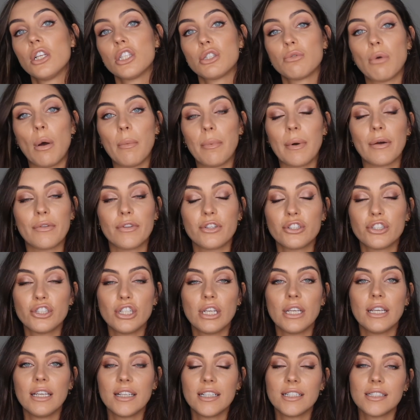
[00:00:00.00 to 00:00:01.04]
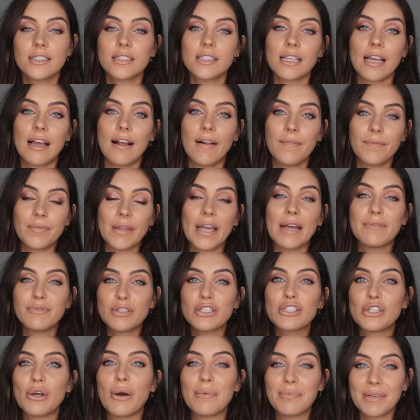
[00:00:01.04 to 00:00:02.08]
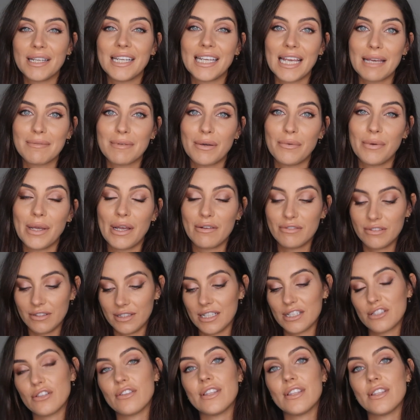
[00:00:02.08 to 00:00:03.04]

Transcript: swap out the jeans. I just know I'm going to get my way out of this,